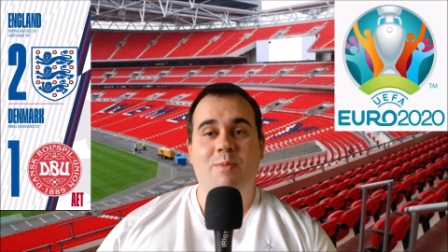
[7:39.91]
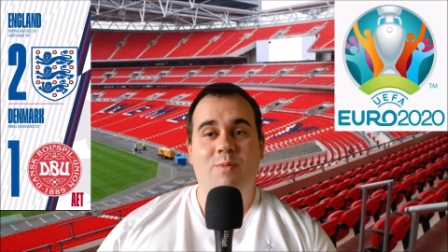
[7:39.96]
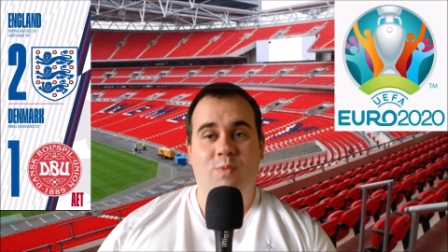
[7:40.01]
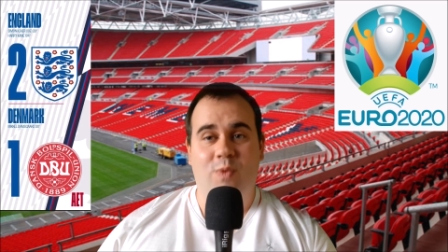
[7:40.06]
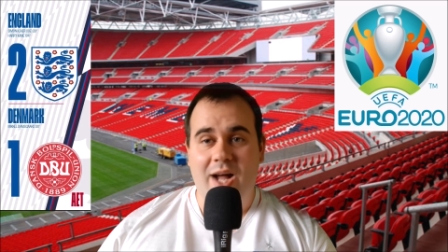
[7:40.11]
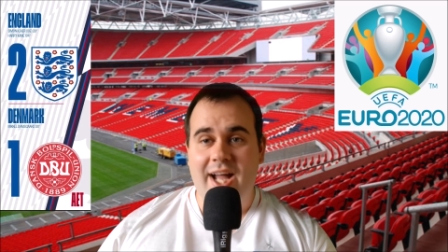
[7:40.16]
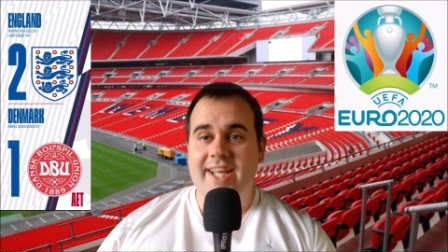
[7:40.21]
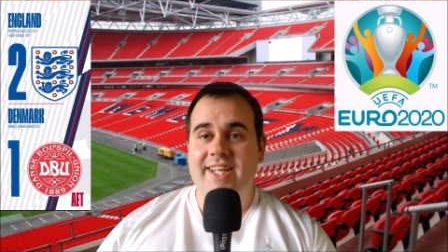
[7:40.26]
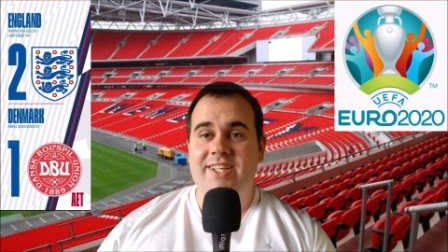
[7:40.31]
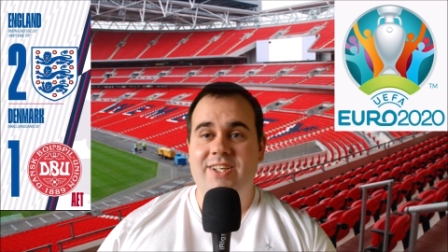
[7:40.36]

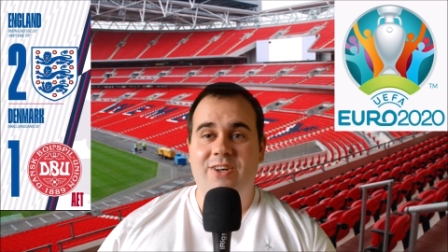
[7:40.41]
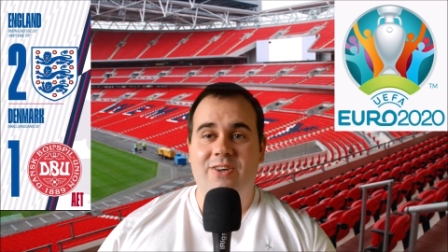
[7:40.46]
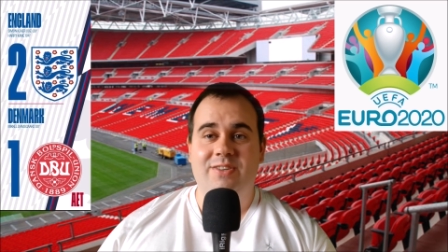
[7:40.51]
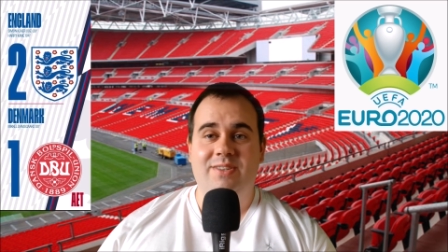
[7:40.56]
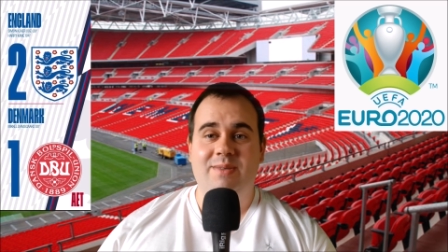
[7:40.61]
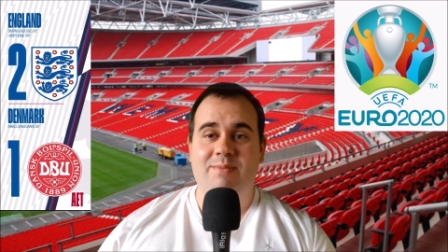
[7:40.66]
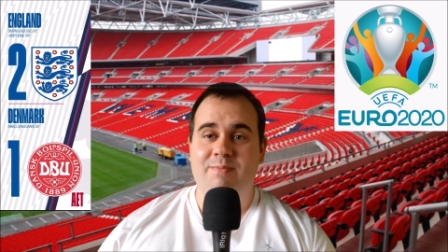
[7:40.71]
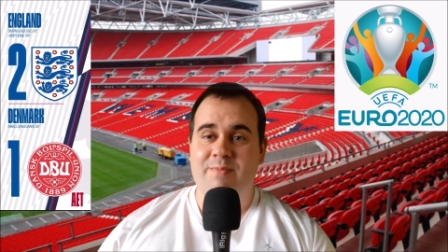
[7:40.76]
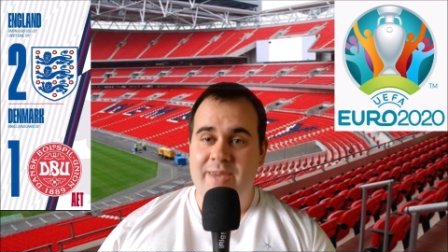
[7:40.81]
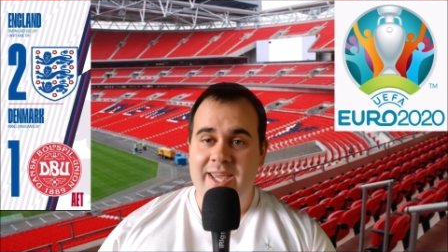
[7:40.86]
Why
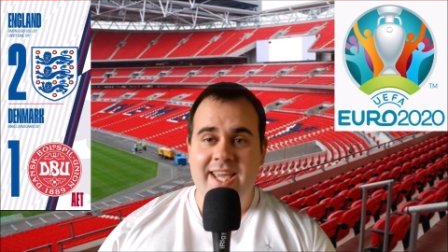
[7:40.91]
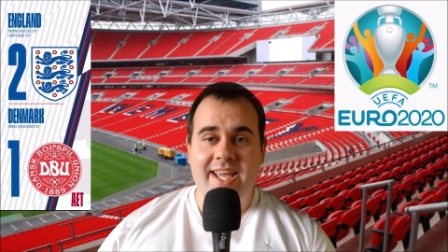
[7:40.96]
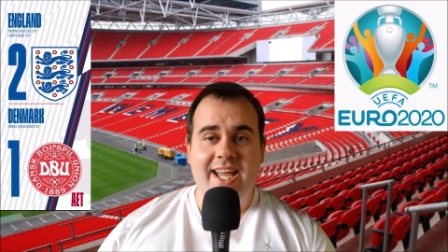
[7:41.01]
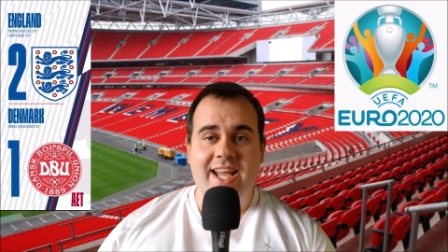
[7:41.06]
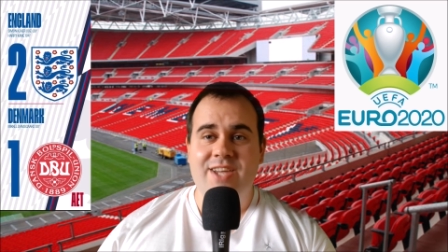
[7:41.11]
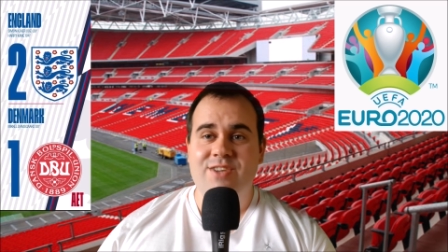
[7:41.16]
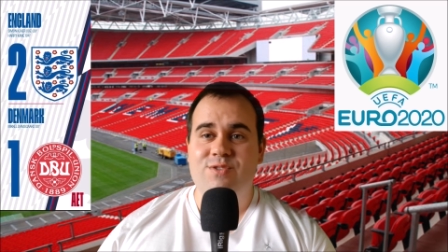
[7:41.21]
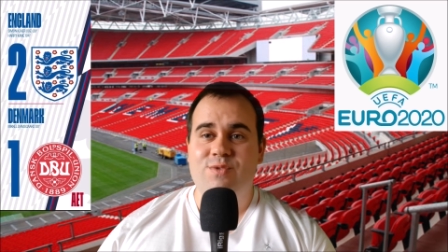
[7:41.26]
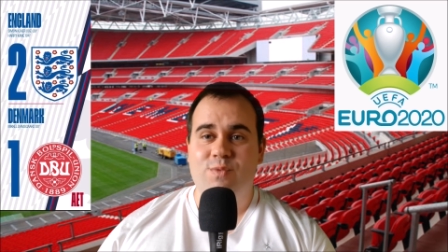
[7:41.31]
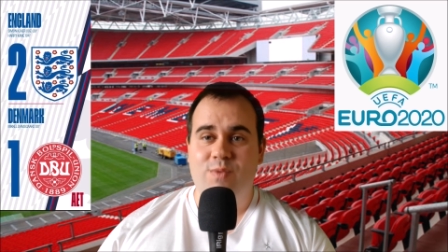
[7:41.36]
not? May
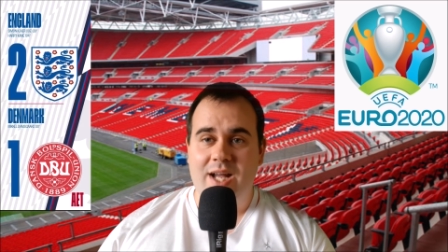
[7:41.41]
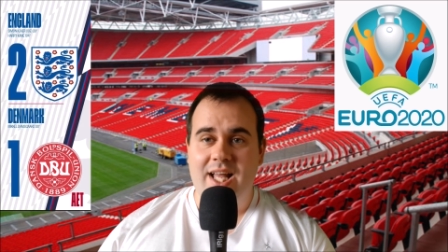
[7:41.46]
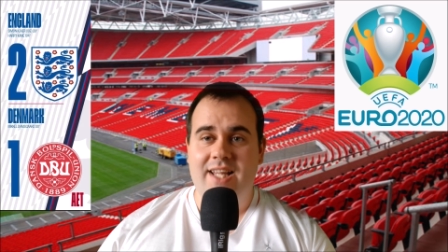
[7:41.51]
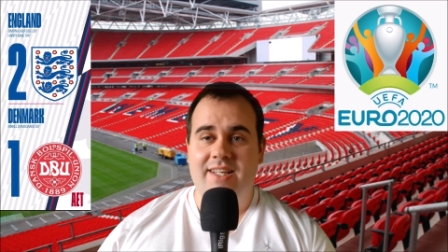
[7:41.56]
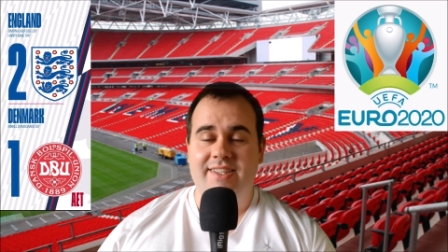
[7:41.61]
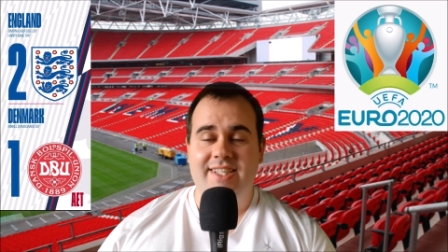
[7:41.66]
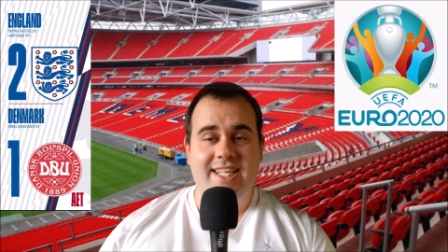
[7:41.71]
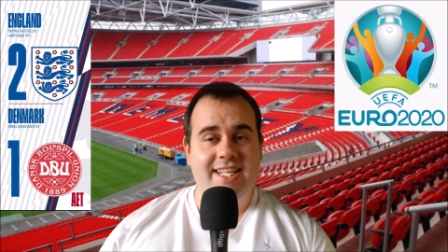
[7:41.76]
as well.